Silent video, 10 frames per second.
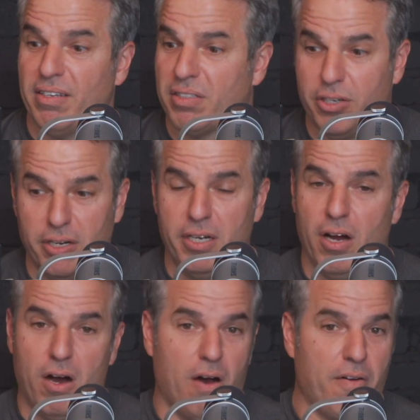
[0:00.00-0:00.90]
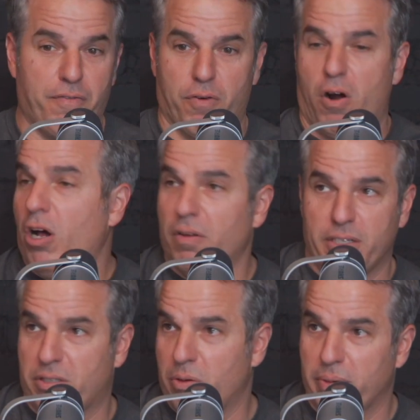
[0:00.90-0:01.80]
good for all of
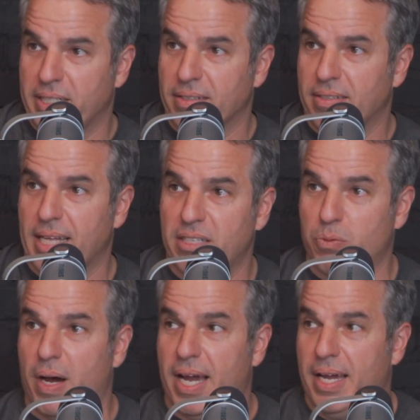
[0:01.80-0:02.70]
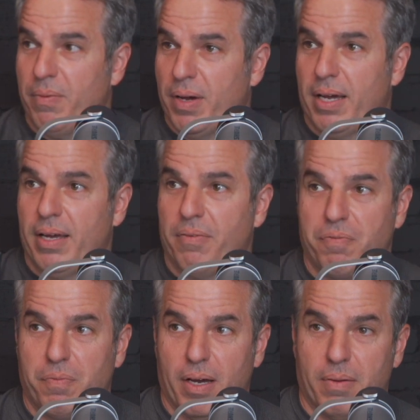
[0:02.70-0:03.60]
its own reasons. That's yeah. why mm. uh, if
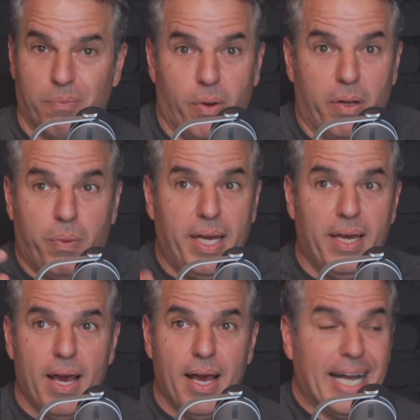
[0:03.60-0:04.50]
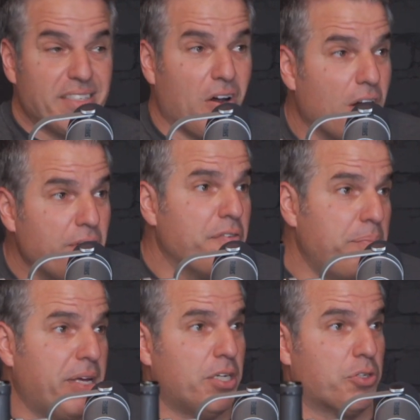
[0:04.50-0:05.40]
uh, we, we, it's hard for
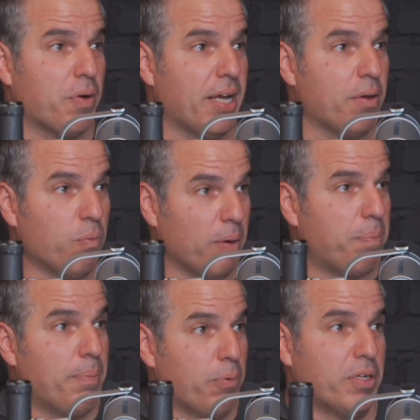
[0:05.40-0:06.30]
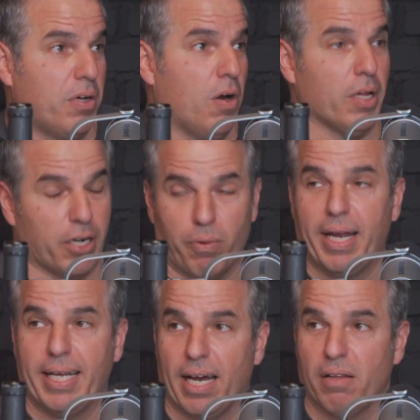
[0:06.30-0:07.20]
me to drink what people would call a
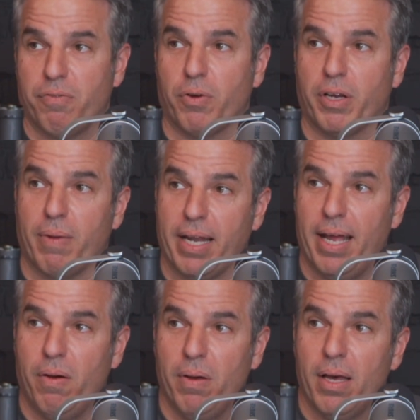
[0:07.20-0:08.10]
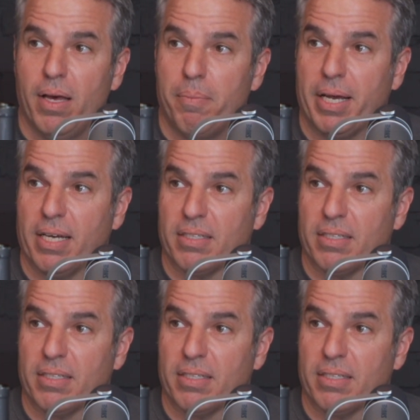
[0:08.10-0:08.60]
great California red now because